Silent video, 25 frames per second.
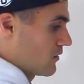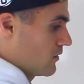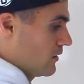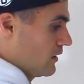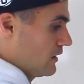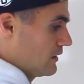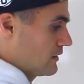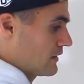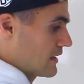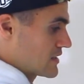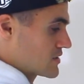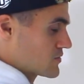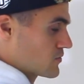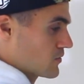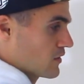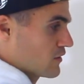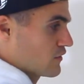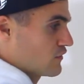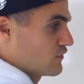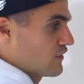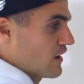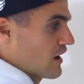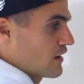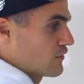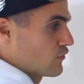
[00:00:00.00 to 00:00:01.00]
Right? And that's where the
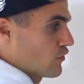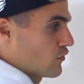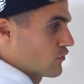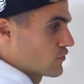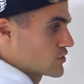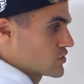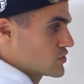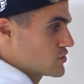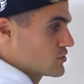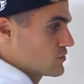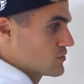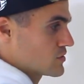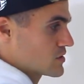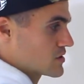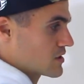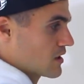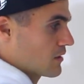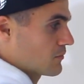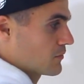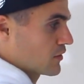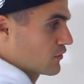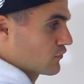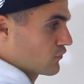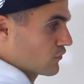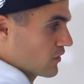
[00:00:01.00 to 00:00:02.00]
5 over 2 is
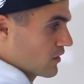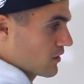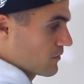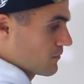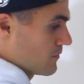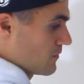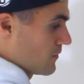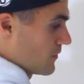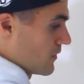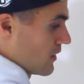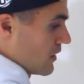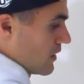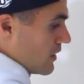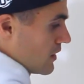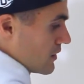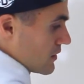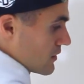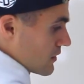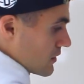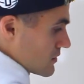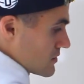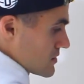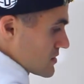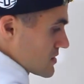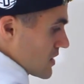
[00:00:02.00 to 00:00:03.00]
coming from.
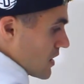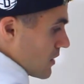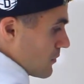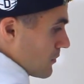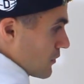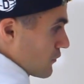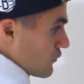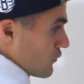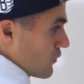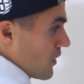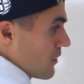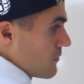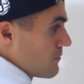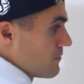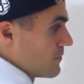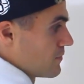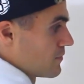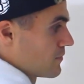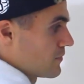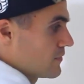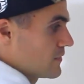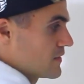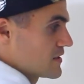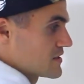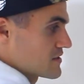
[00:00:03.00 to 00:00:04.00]
It's coming from
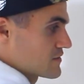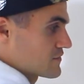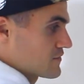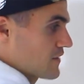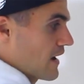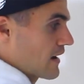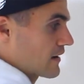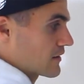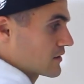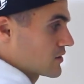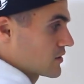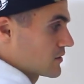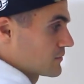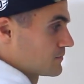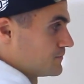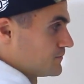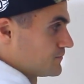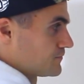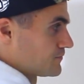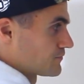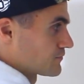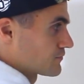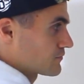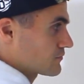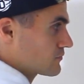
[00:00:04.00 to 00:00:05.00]
this factor.
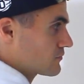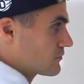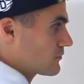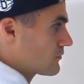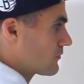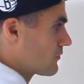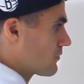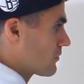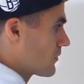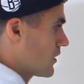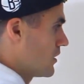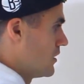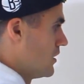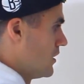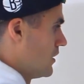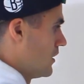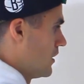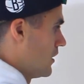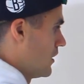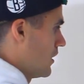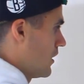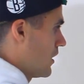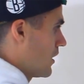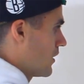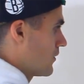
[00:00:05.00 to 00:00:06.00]

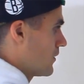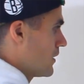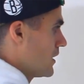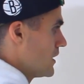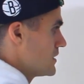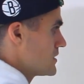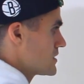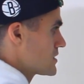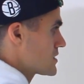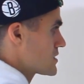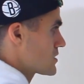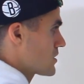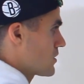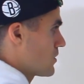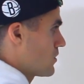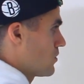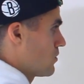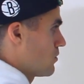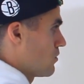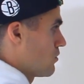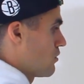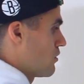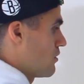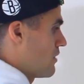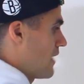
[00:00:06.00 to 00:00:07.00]
All right,
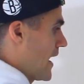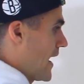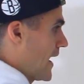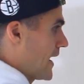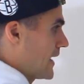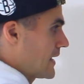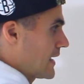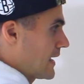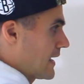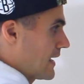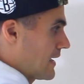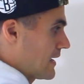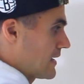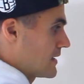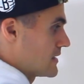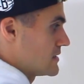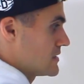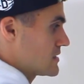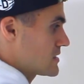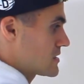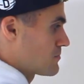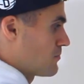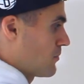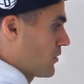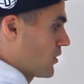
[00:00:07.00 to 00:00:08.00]
so that
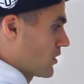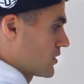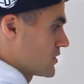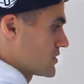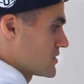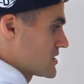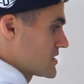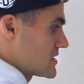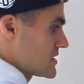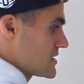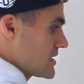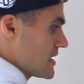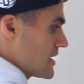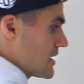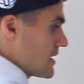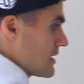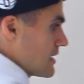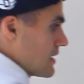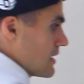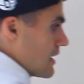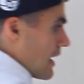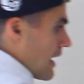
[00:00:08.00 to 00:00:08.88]
is part C.